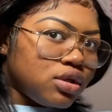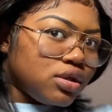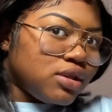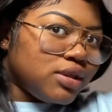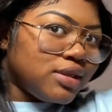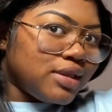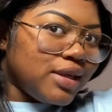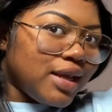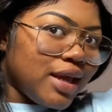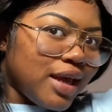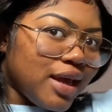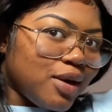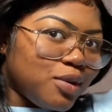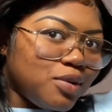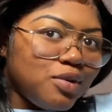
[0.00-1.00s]
See that?
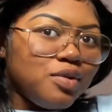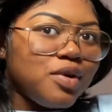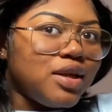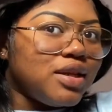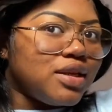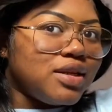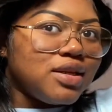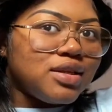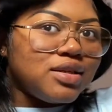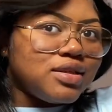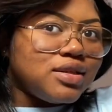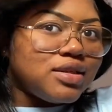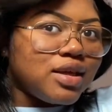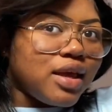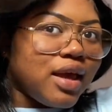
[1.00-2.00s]
Ooh, I love this.
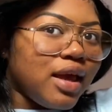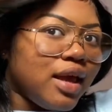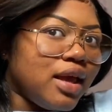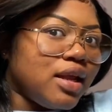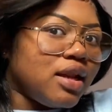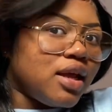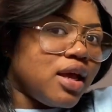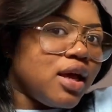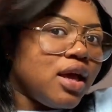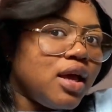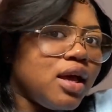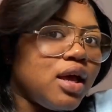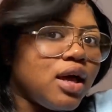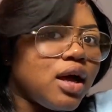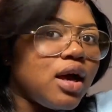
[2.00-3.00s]
And
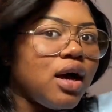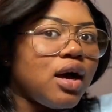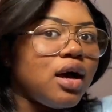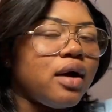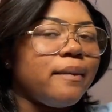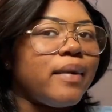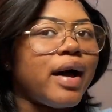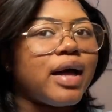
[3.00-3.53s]
I